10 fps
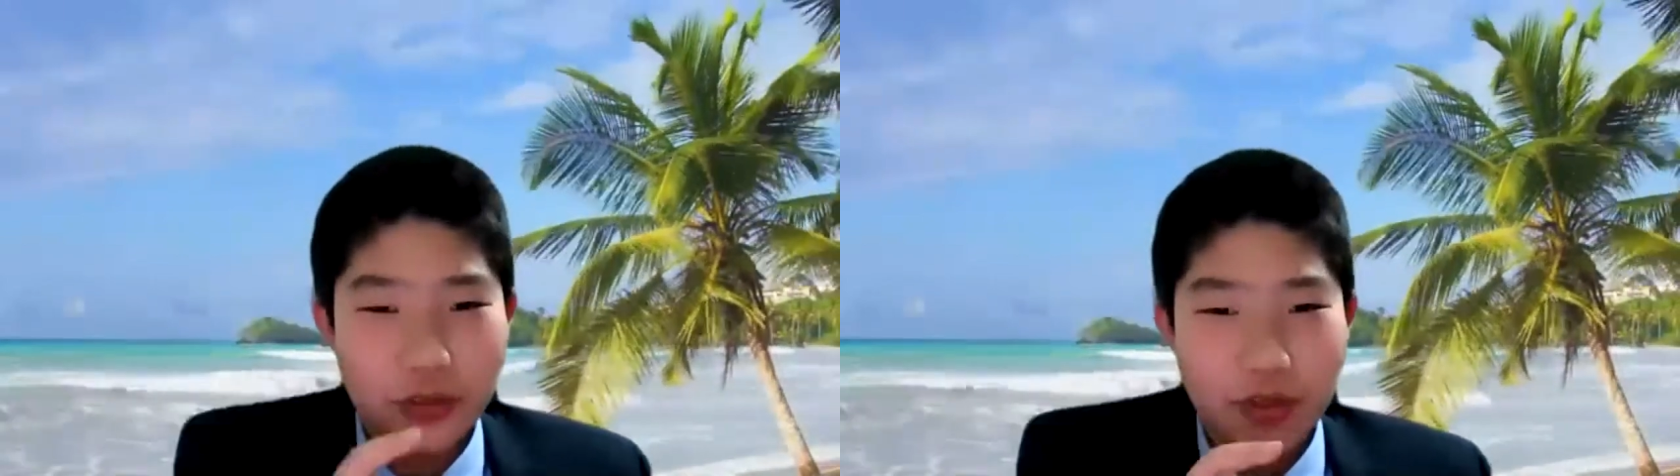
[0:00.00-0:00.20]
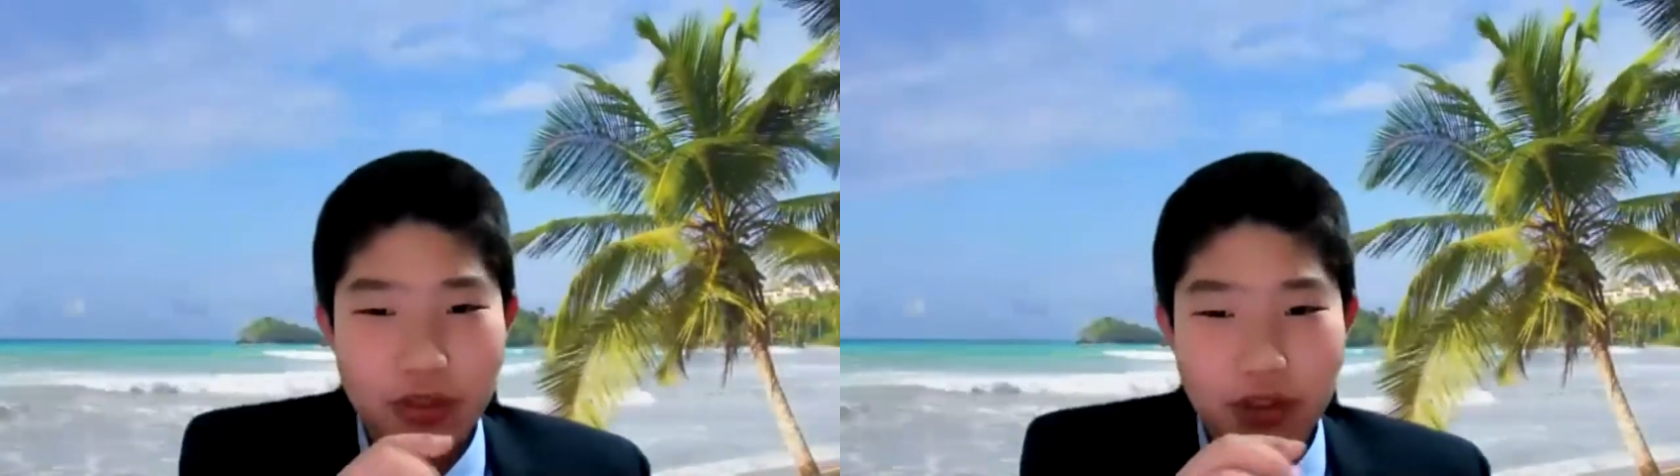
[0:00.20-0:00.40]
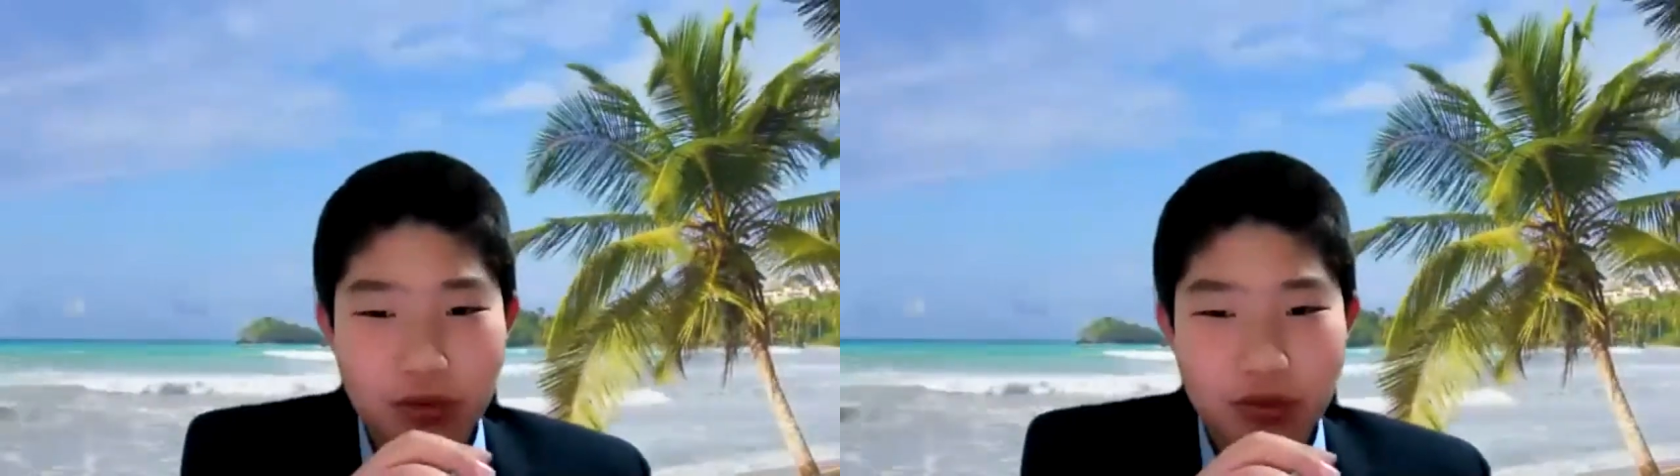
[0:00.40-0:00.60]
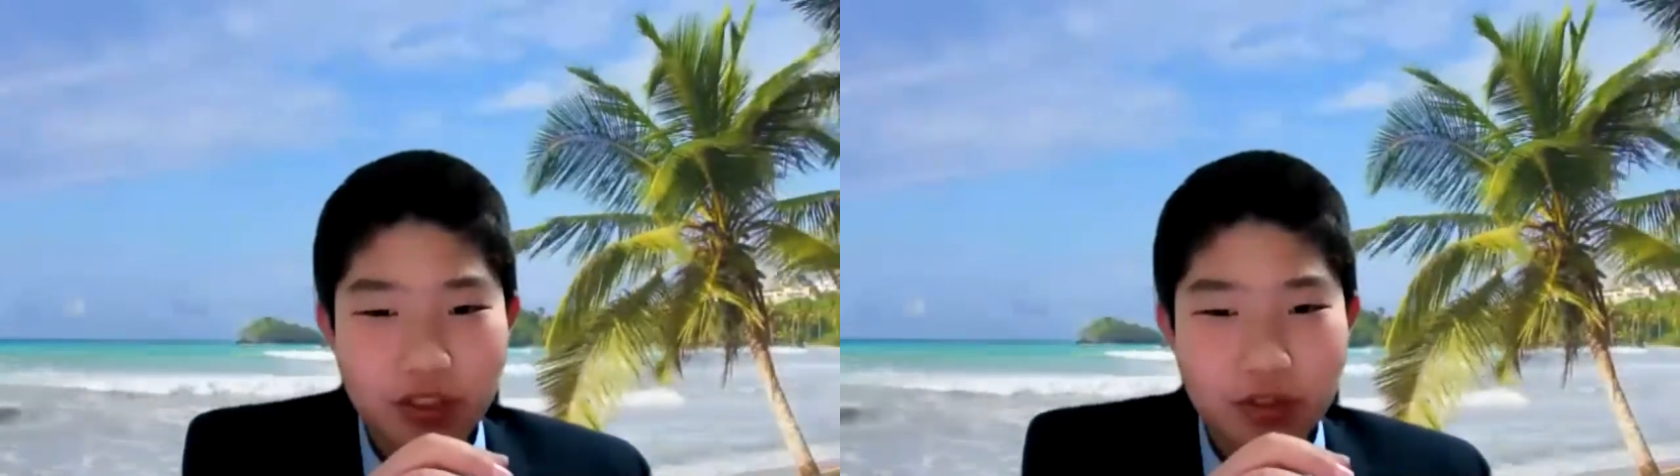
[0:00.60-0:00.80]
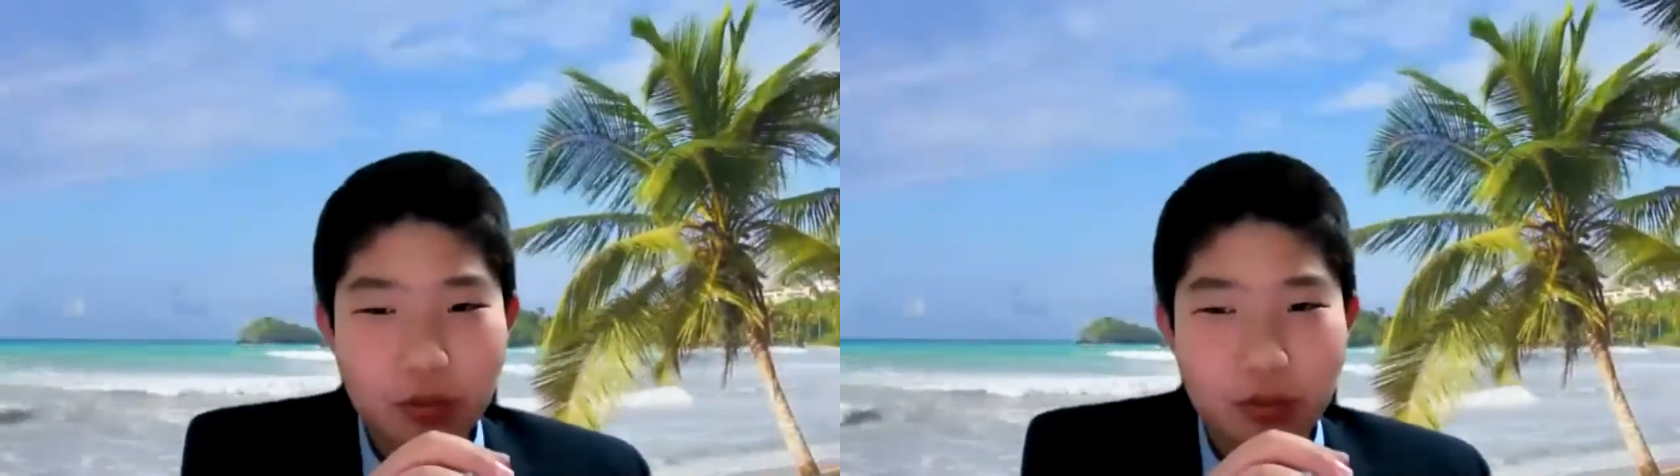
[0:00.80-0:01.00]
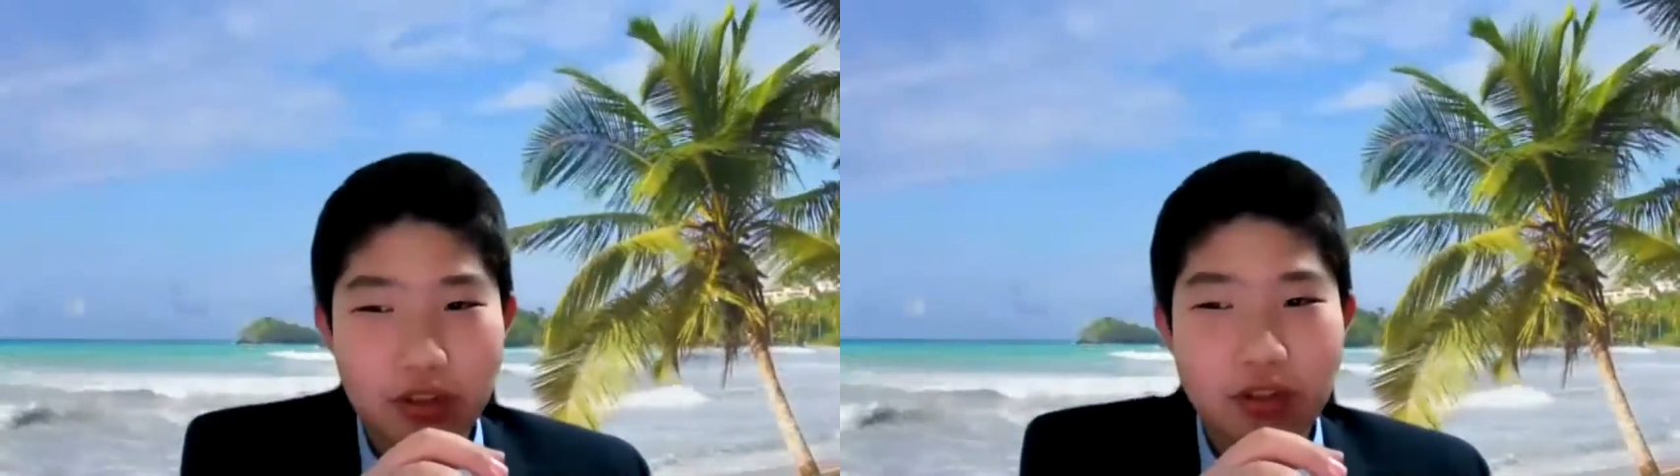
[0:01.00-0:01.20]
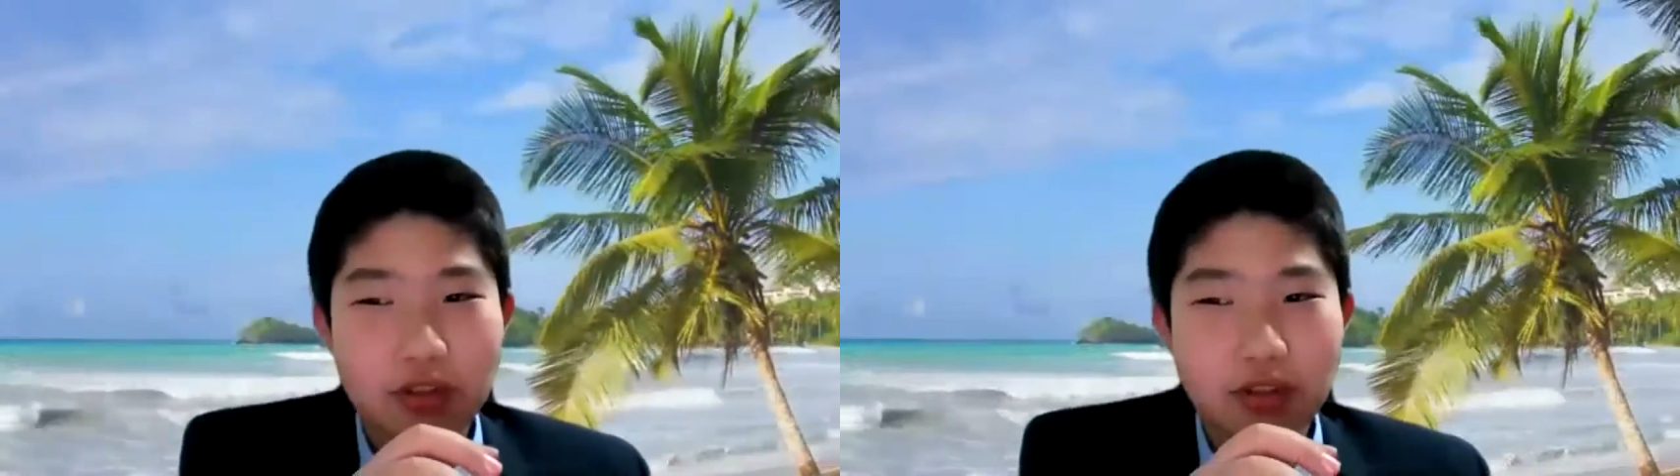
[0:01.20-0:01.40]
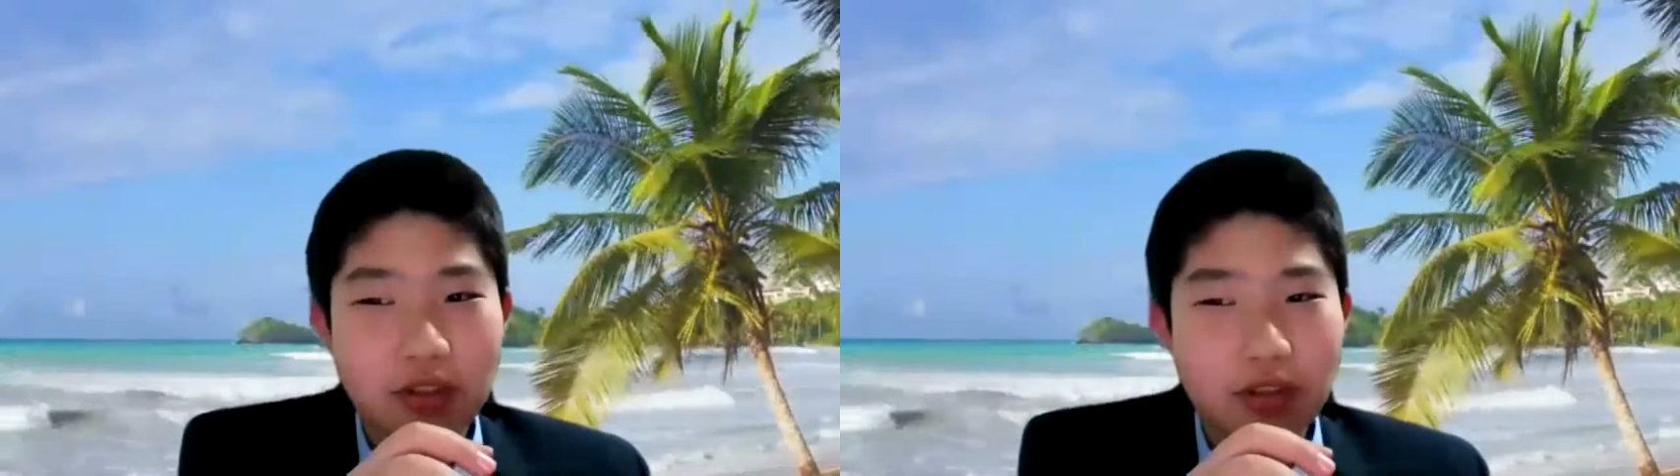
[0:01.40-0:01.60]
the toast, which